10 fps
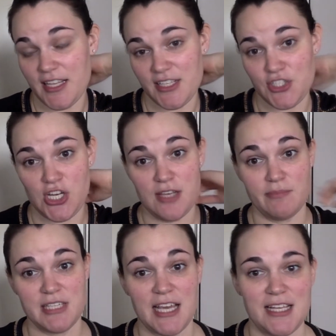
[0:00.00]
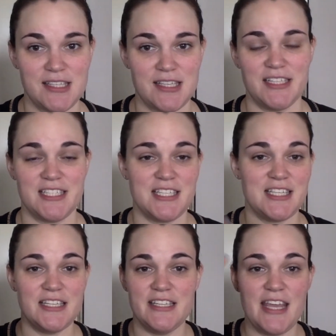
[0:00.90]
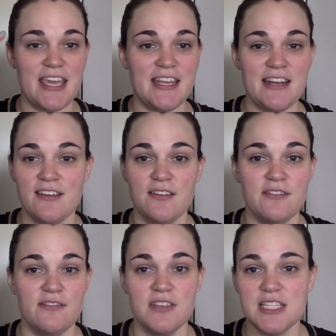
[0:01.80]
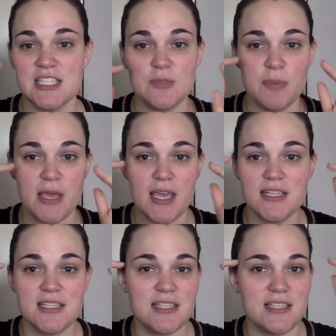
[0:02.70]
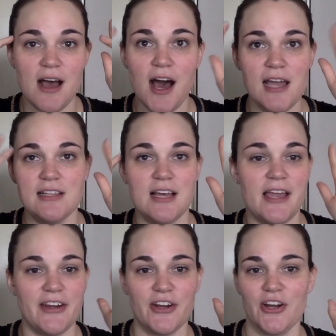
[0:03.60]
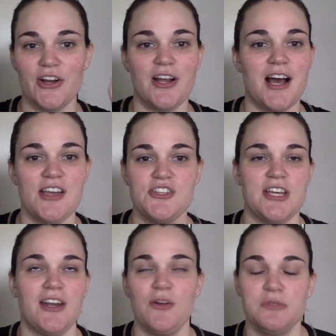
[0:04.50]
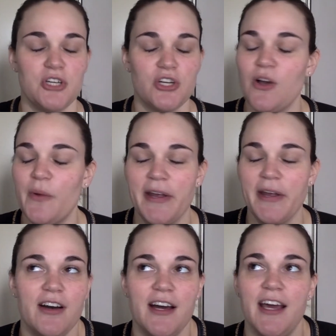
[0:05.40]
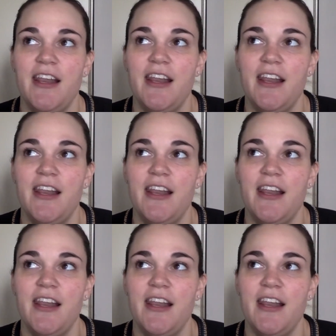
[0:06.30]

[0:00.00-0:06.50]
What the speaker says: James has this negative space eyeliner eyeshadow look going on.